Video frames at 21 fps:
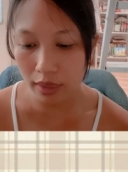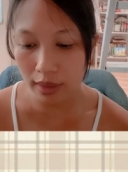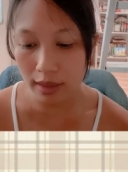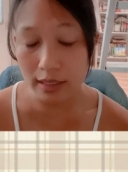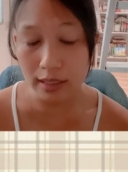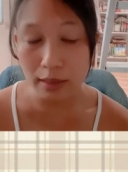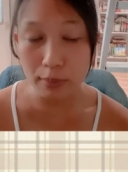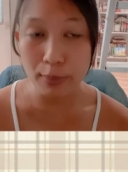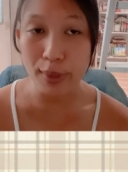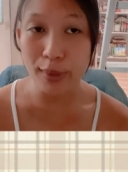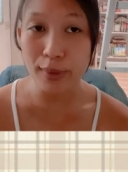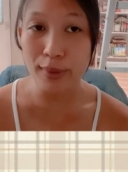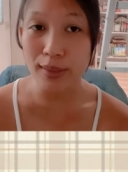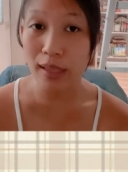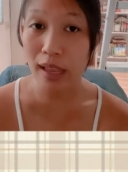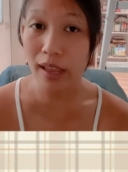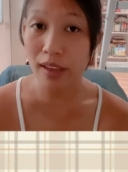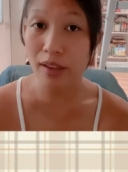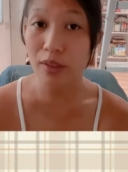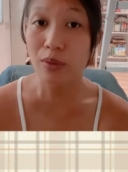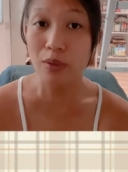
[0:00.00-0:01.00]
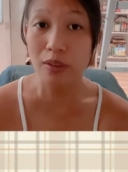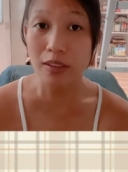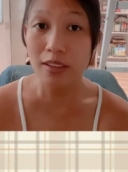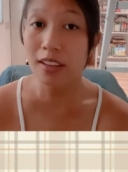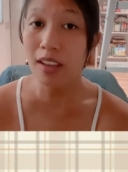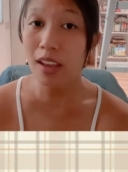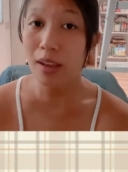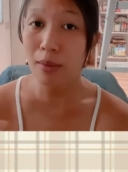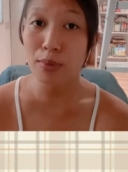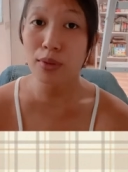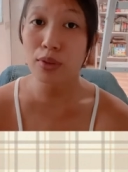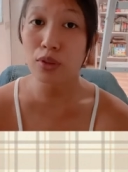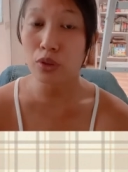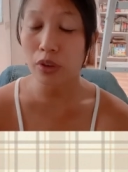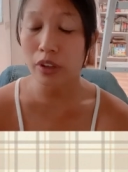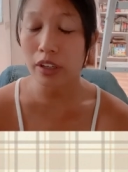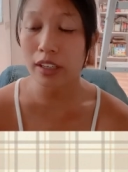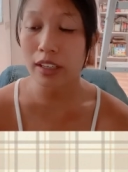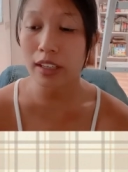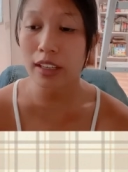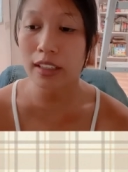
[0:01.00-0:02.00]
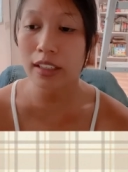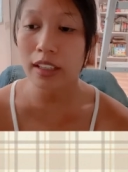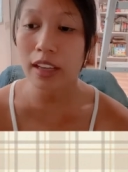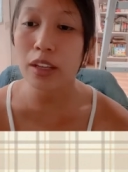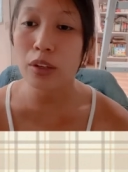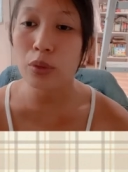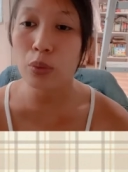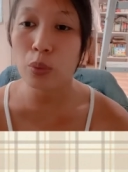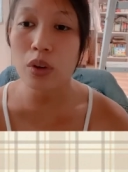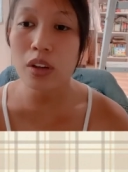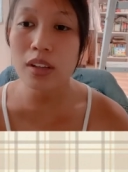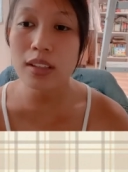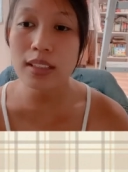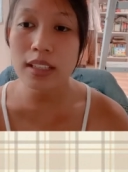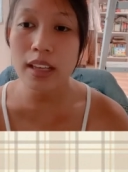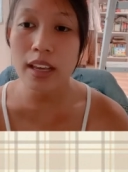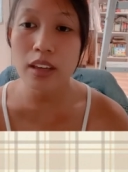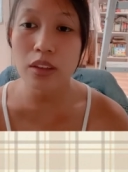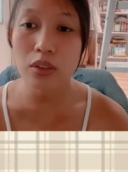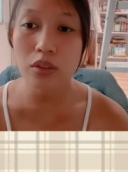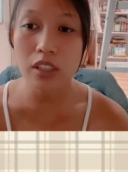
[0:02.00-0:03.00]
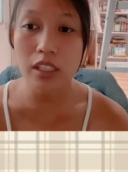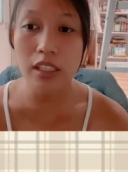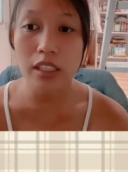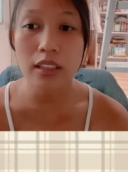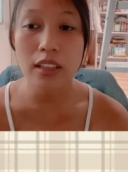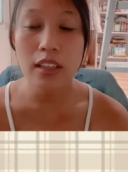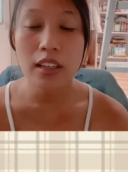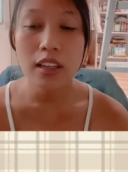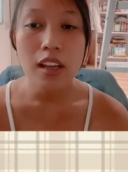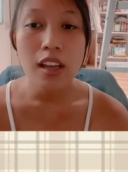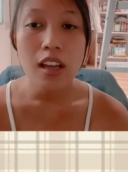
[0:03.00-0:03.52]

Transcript: this because I really am enjoying it, and once I read